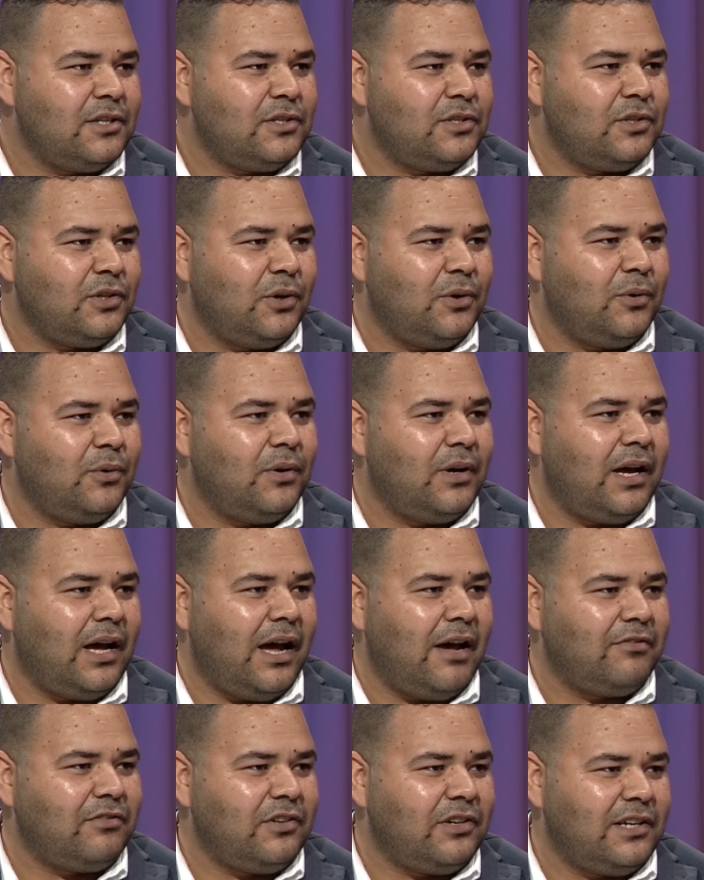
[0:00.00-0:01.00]
So
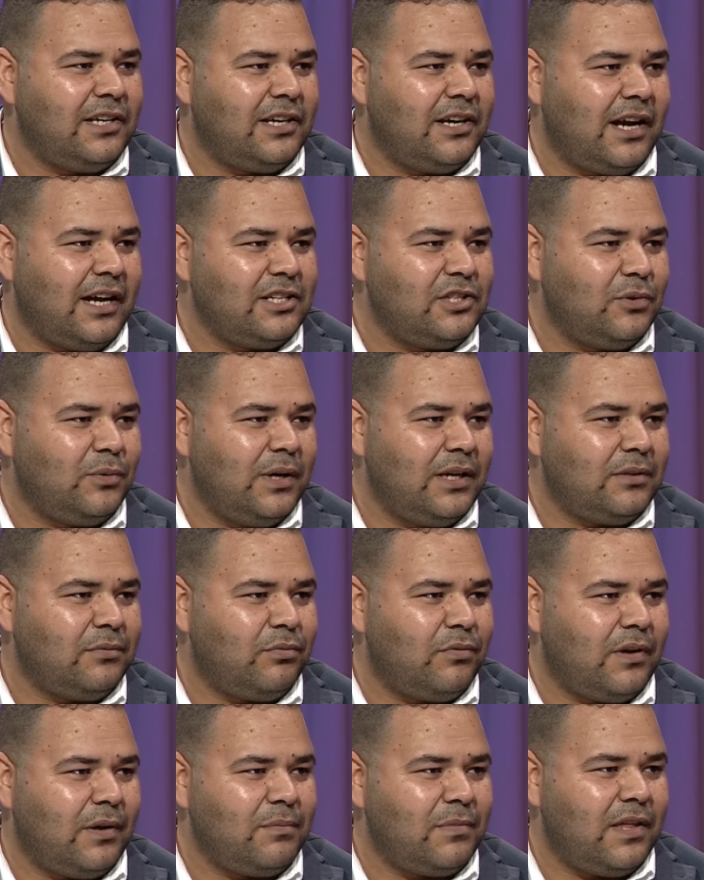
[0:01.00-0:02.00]
after he graduated
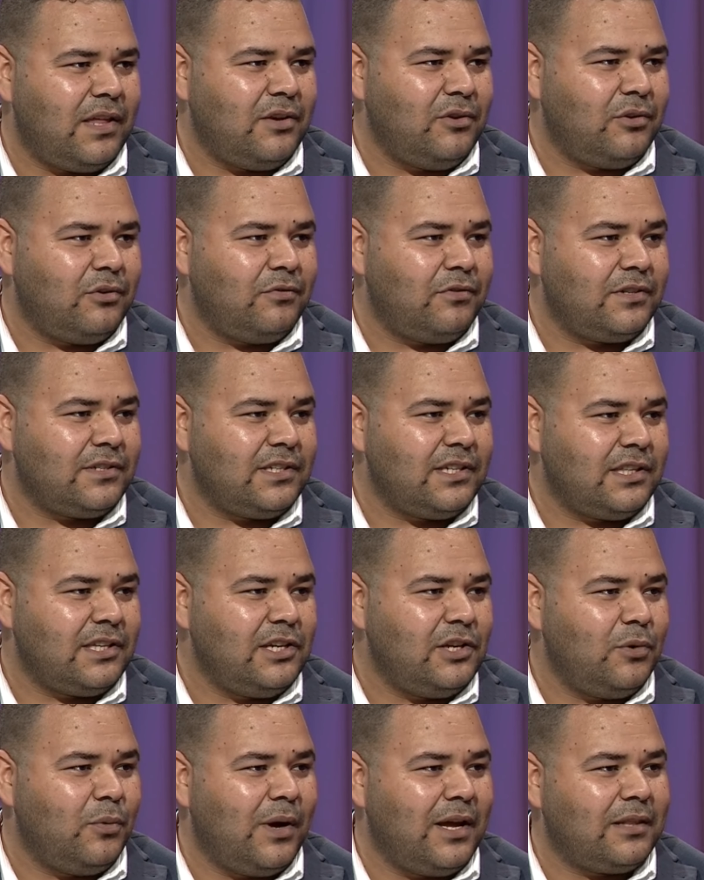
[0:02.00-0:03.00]
from the university,
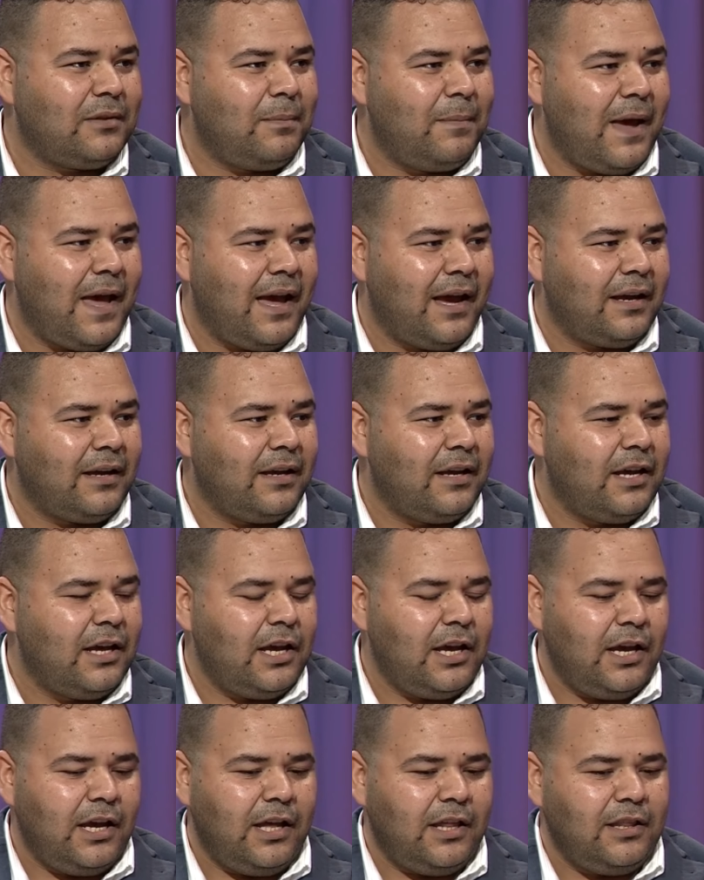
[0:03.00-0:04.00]
he went back.
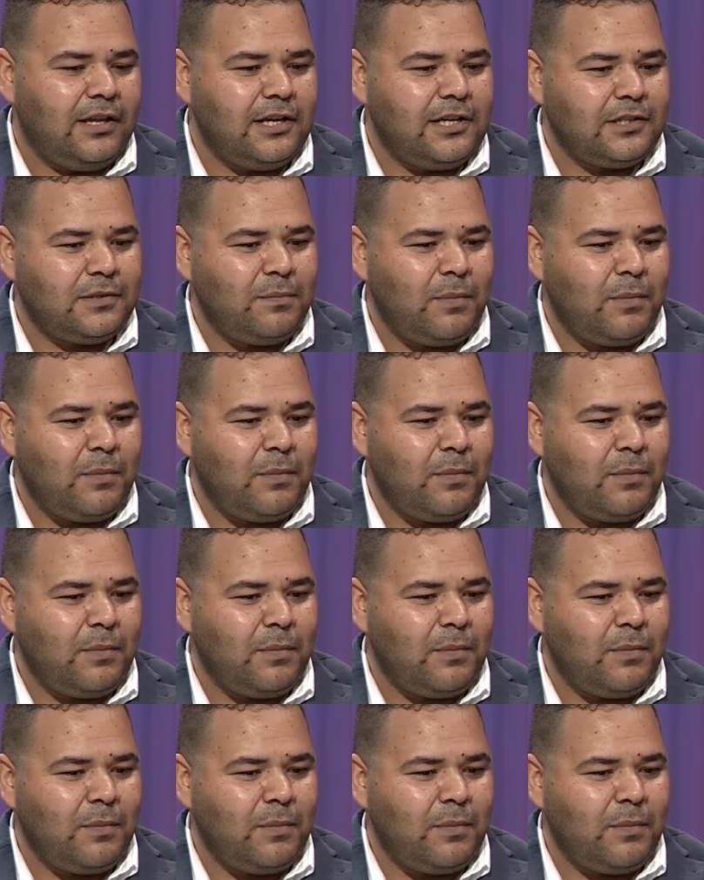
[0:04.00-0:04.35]
And his